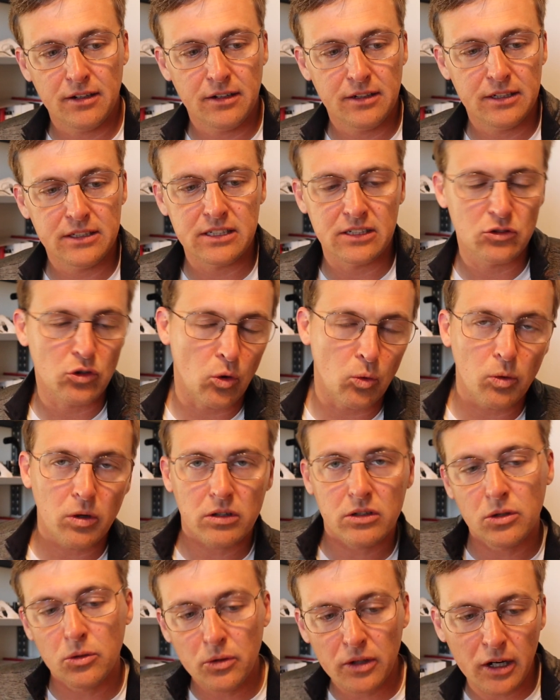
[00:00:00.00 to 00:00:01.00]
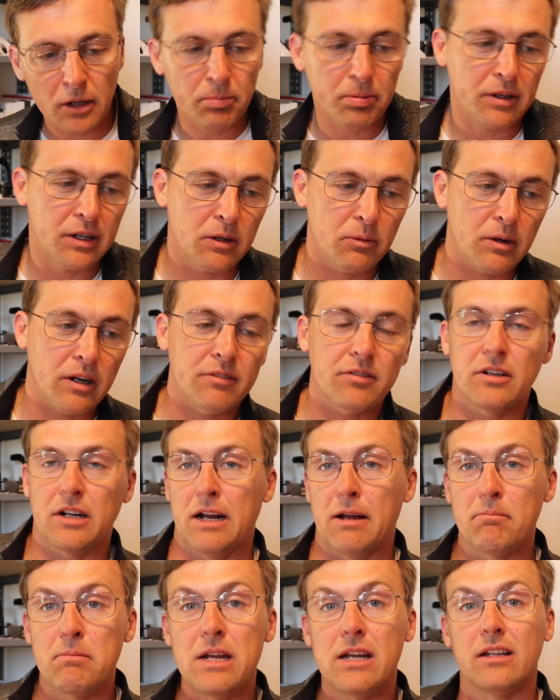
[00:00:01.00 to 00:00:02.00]
He says, "Oh, what cool airplane," or whatever, and
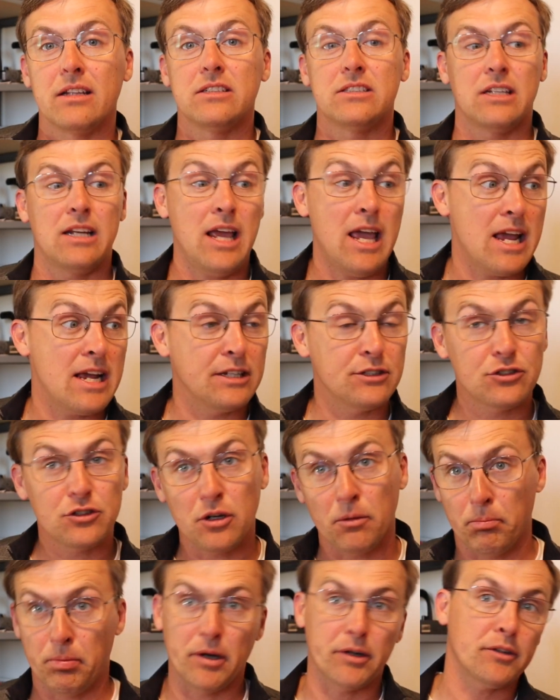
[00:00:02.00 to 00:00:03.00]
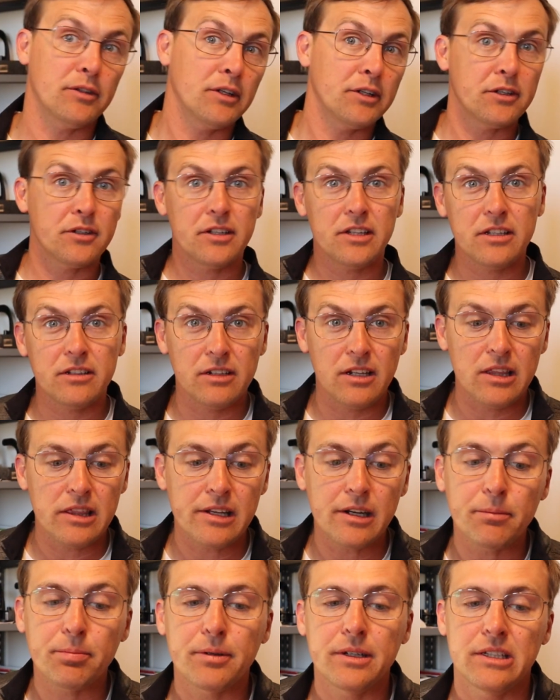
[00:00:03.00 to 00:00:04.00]
I immediately said, "Hey, is there a puddle underneath
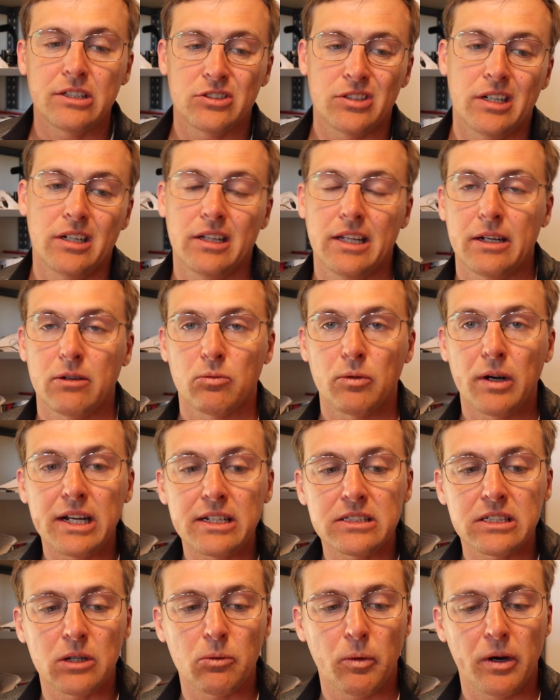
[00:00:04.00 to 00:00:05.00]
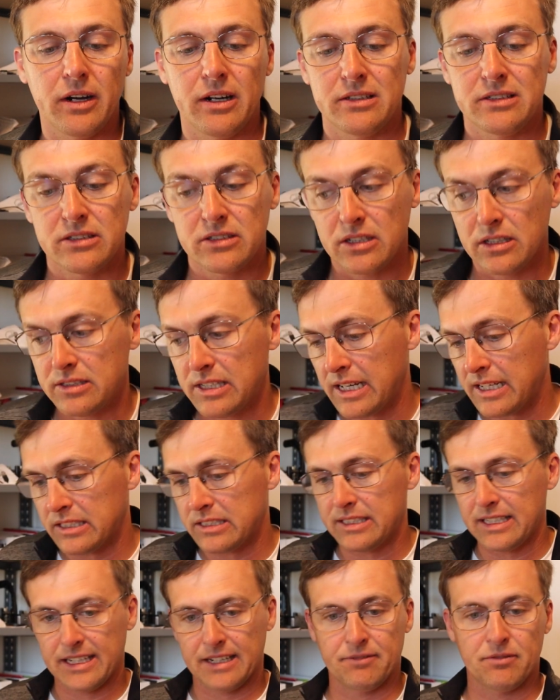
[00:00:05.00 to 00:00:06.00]
the airplane?" to try to raise the awareness. It's going to take a
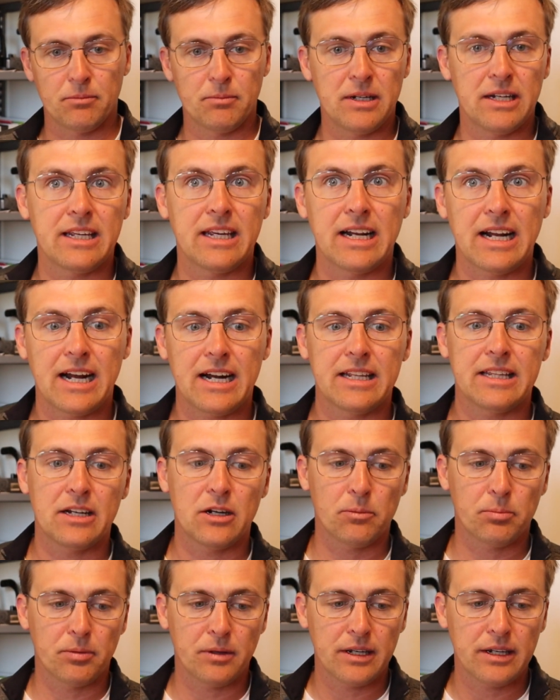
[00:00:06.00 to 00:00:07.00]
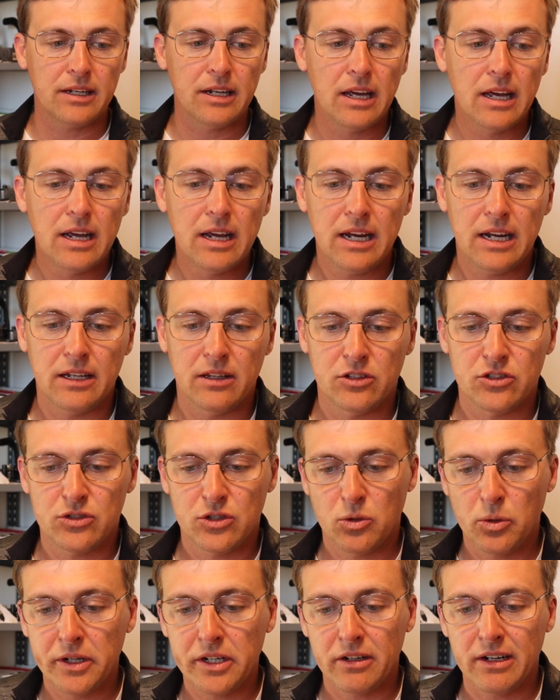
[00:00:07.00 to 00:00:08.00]
second for me to get out of the airplane, and the
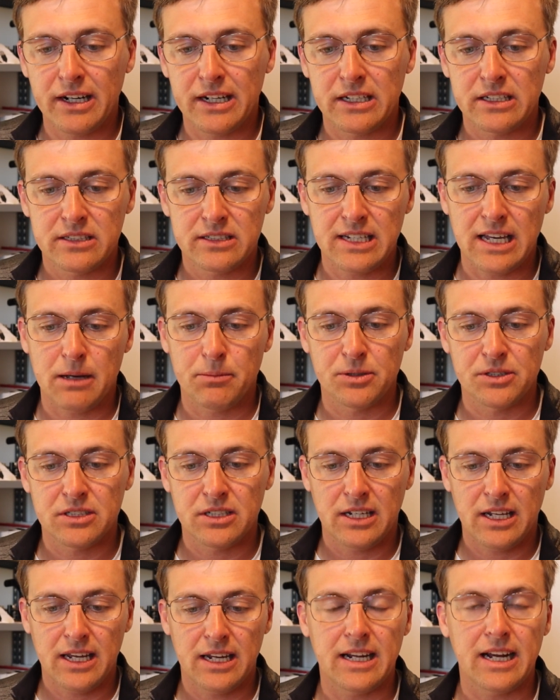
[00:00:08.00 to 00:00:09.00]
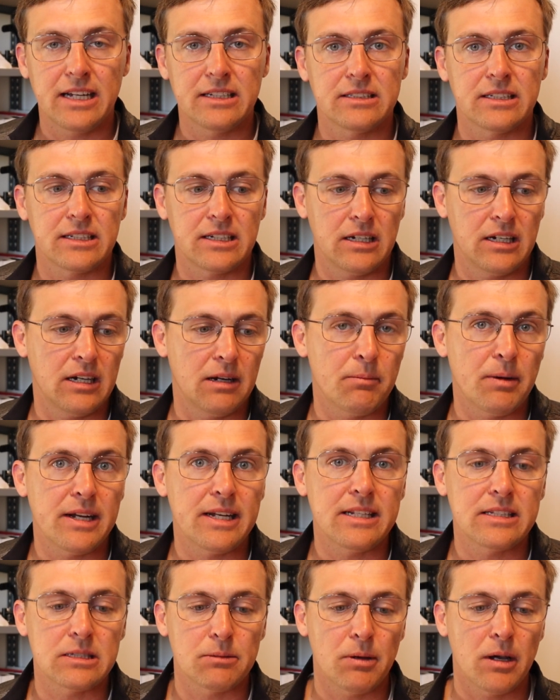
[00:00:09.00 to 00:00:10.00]
quicker I can establish that, hey guys, I might
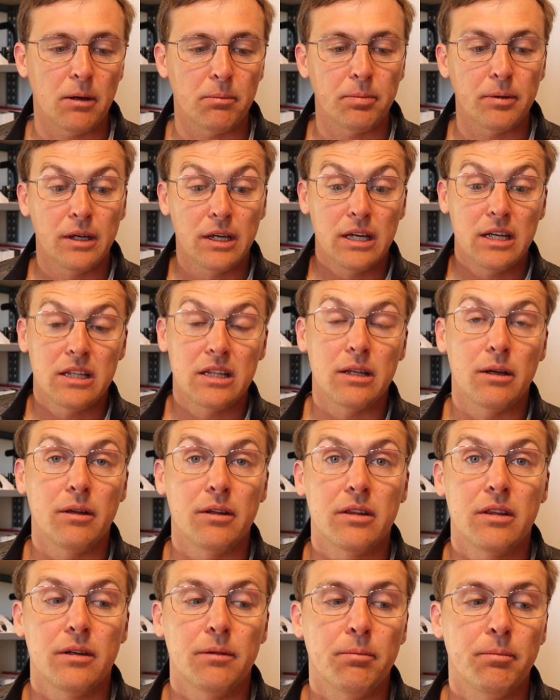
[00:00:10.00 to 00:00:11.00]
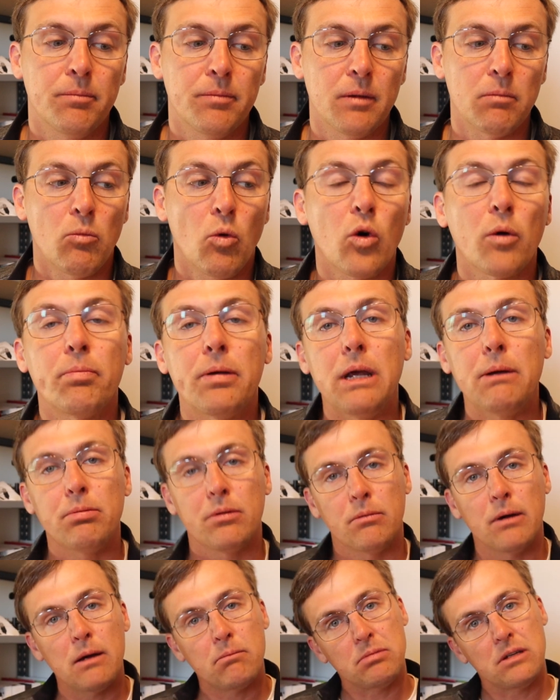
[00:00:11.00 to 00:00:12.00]
need some help, the more people
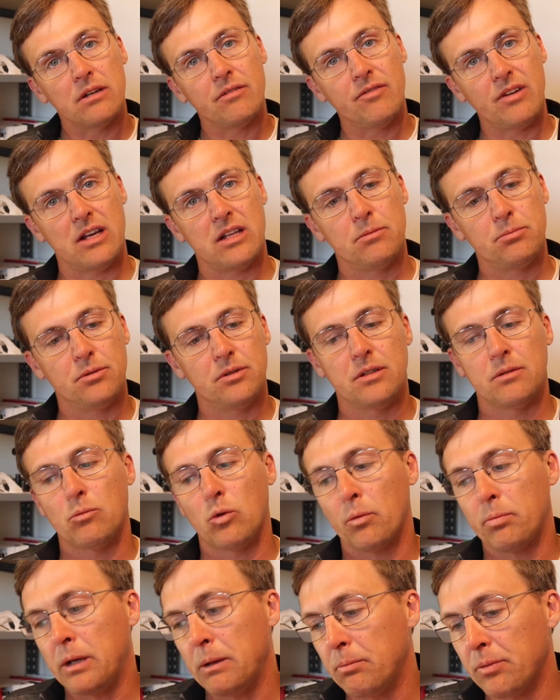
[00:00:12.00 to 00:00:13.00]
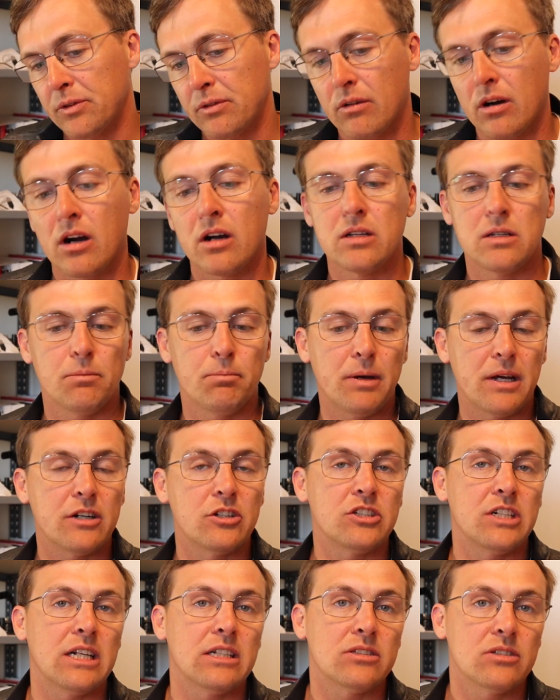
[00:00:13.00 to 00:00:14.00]
might be available, the more people there are, the better
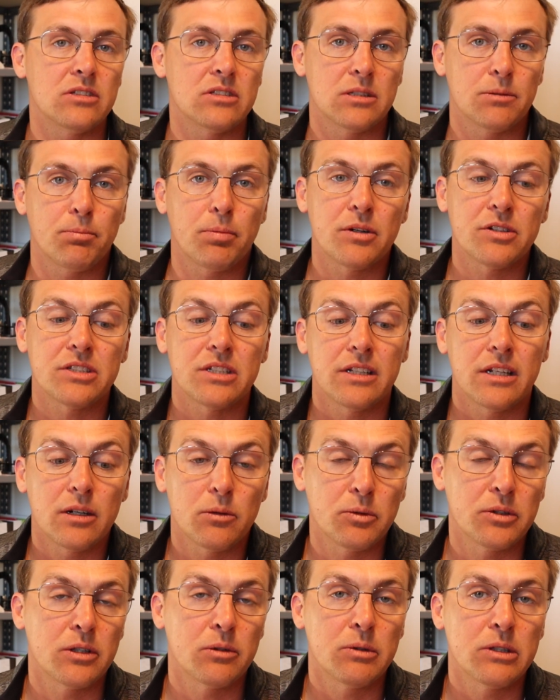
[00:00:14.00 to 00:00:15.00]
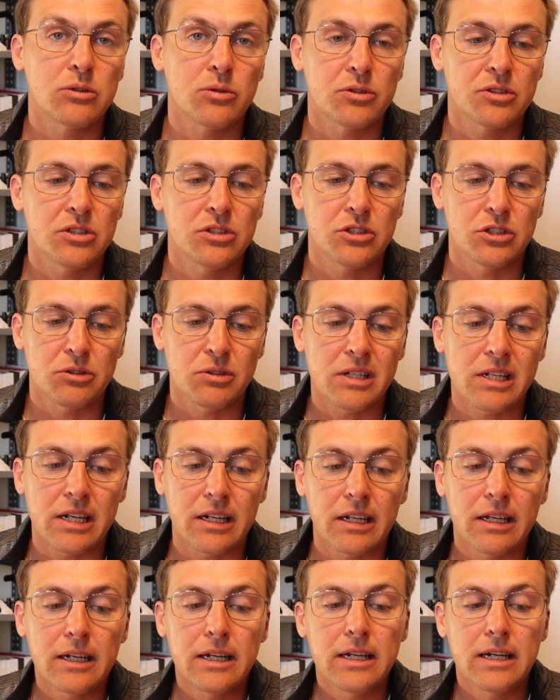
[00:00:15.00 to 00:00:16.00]
chance there's the person there with the resources you
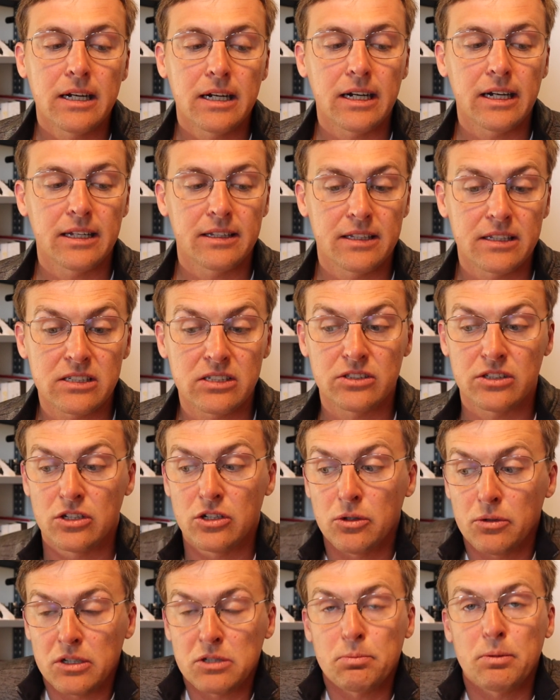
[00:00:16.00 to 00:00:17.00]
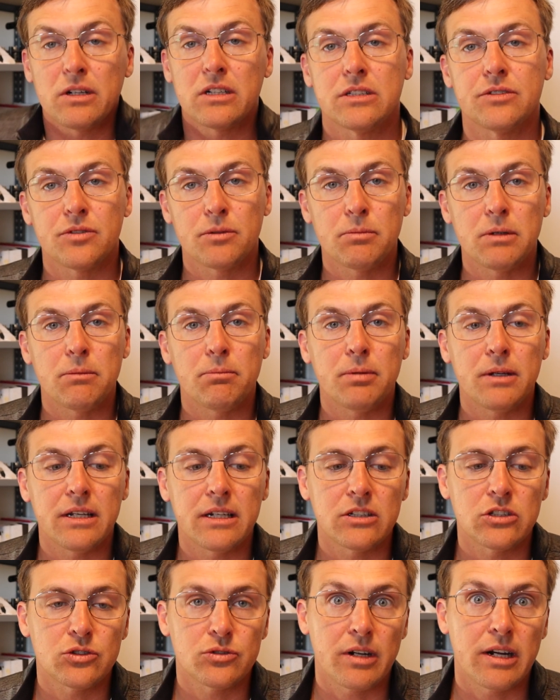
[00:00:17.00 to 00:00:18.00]
need. This is a new experience for me,
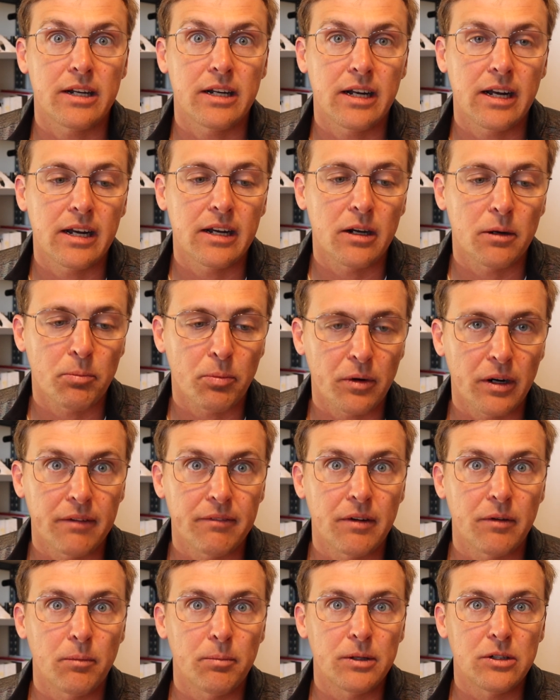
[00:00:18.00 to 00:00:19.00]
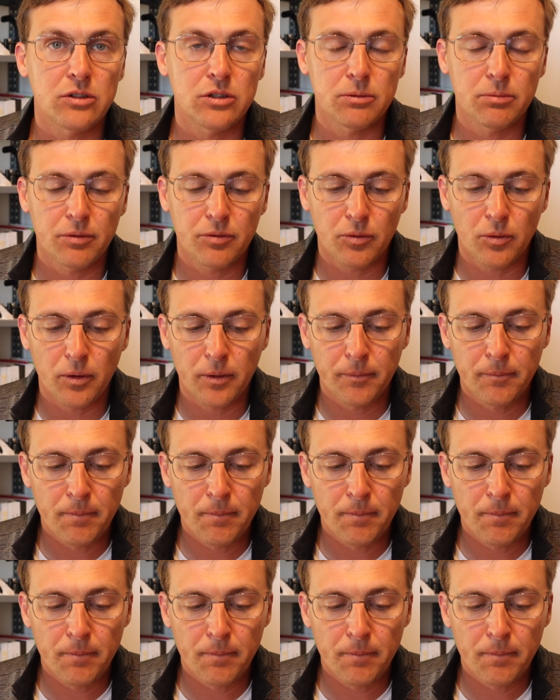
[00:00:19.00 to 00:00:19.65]
being stranded at an airport I've never been to before.